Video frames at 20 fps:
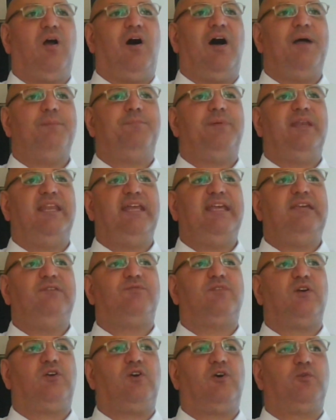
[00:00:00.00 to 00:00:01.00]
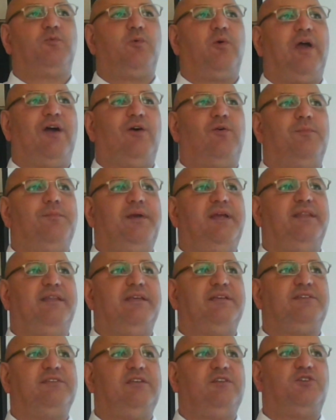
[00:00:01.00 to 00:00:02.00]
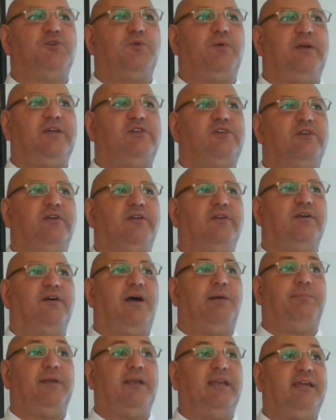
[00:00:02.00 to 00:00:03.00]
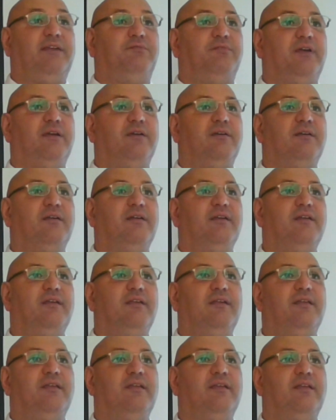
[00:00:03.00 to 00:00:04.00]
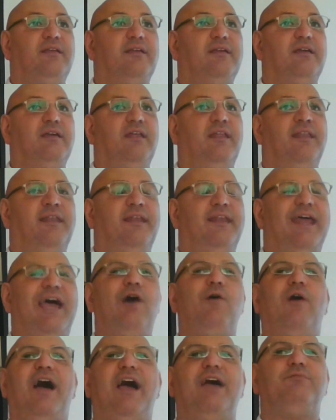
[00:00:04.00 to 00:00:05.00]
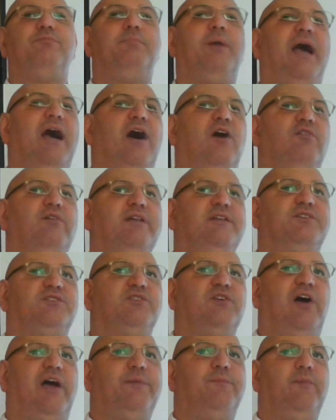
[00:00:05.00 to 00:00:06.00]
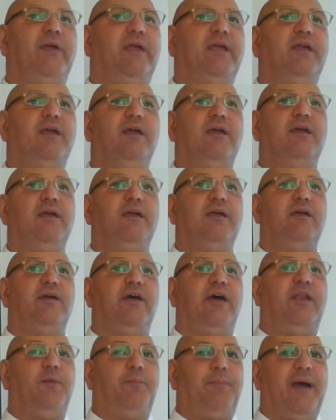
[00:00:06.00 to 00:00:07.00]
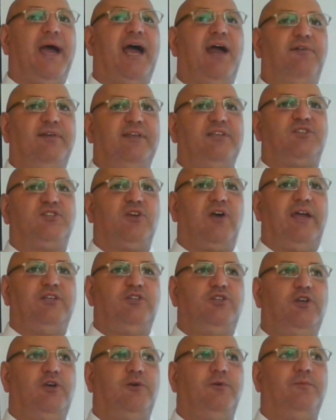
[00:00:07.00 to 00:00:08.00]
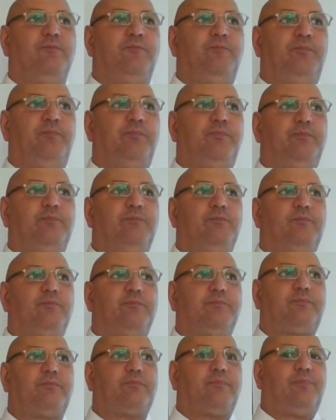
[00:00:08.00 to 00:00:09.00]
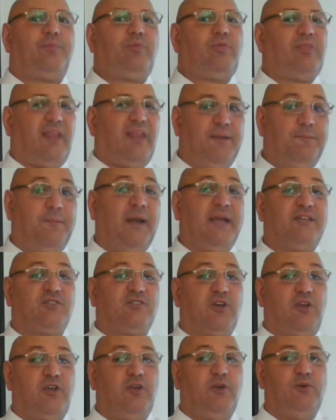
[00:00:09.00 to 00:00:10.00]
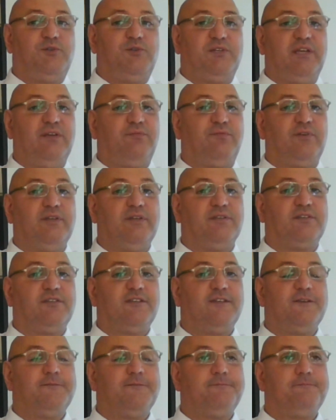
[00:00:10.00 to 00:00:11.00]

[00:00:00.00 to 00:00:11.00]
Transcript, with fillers: I believe that God will help me in this situation. I believe it. Now I have power inside me, and the power inside you. It makes a huge difference.